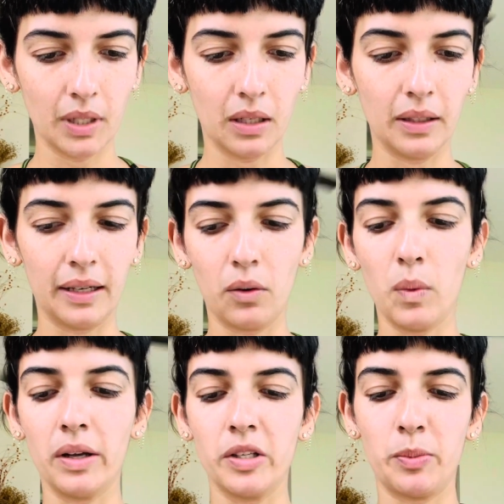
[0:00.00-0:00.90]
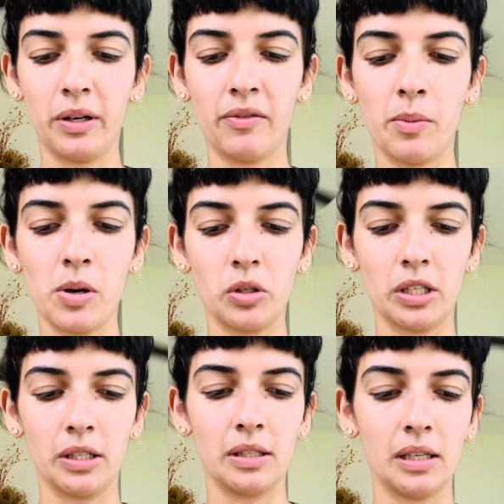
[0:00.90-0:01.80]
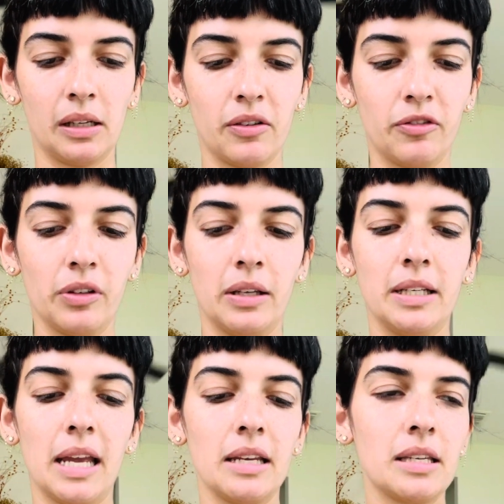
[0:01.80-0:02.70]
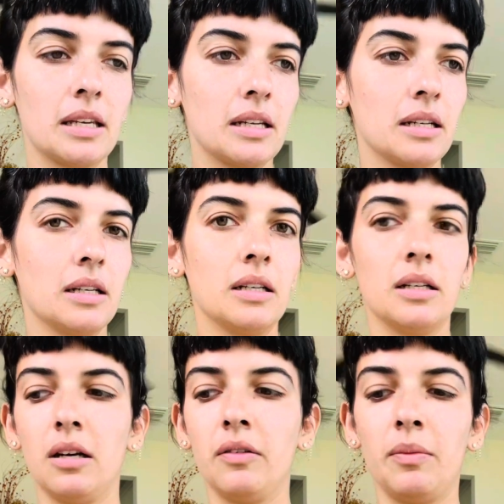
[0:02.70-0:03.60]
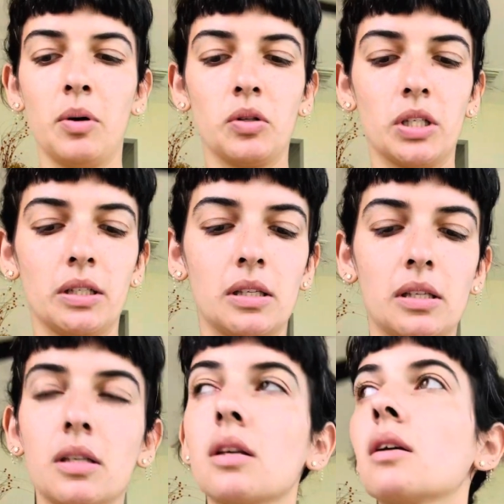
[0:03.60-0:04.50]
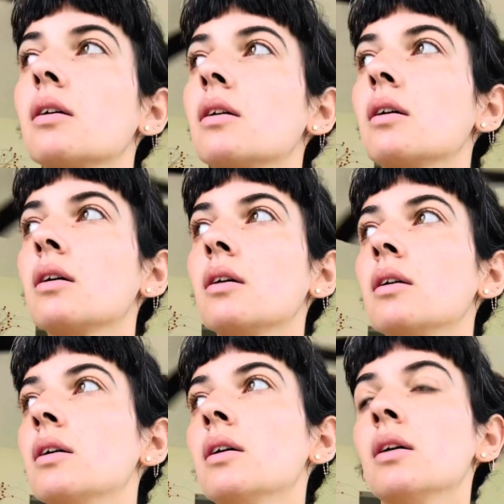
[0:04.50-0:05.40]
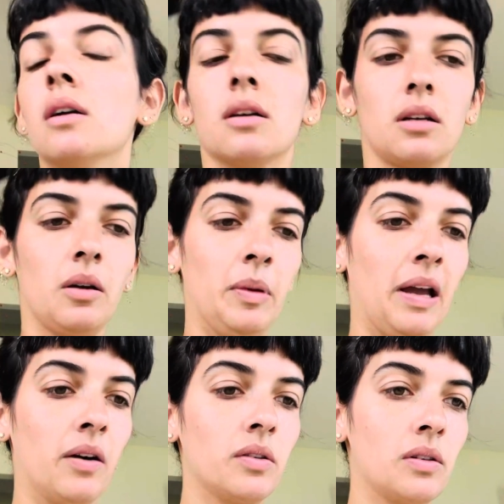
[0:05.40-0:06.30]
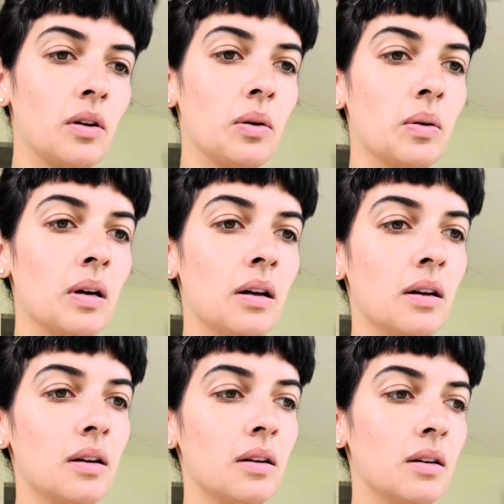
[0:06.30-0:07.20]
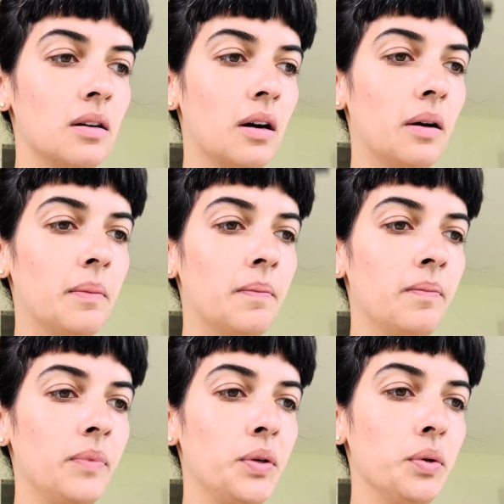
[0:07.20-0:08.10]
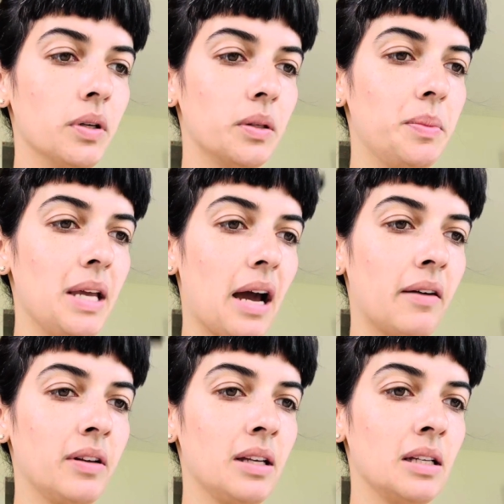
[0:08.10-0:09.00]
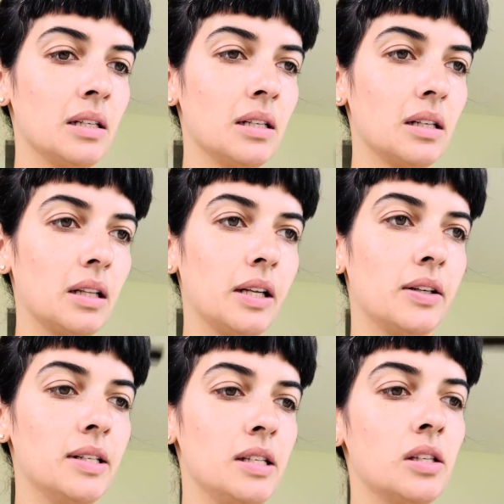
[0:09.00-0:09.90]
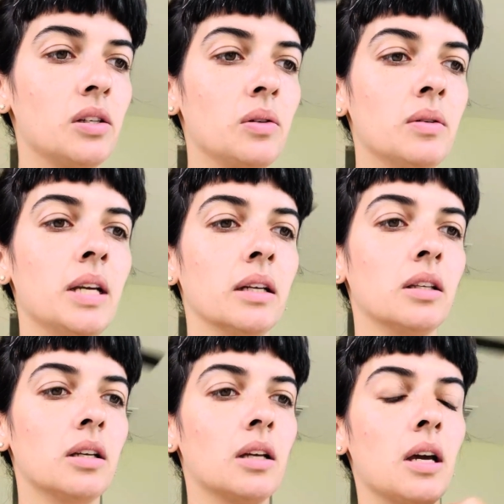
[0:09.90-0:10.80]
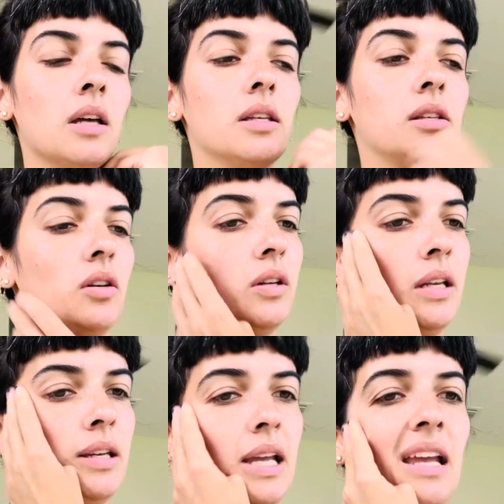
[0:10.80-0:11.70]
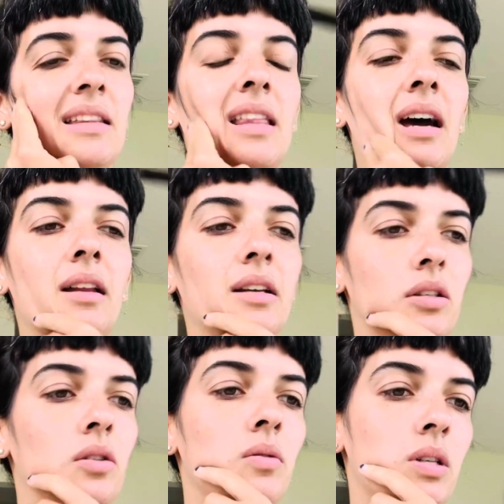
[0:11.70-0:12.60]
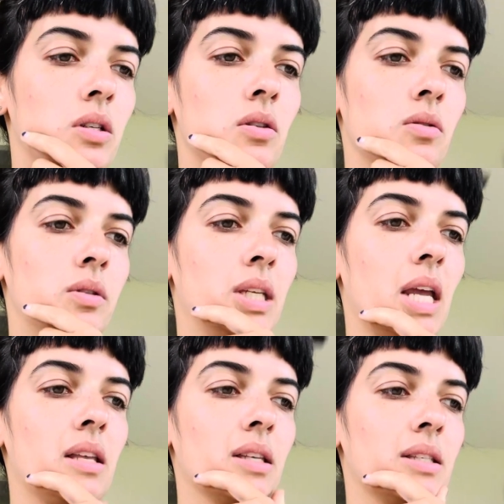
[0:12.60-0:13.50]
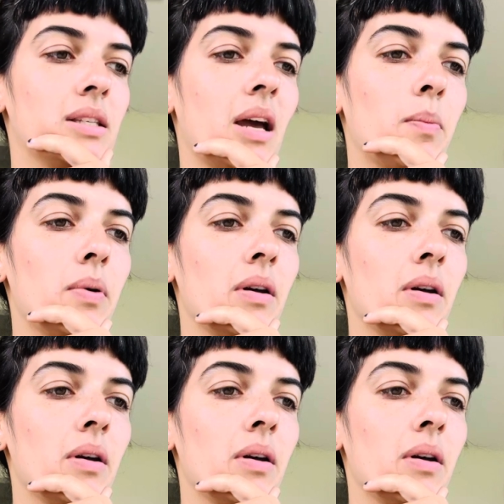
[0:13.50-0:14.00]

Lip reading: like a wellspring of emotions, like a floodgate of emotions coming out. So you could be having clarity soon. This could indicate that as soon as you take the step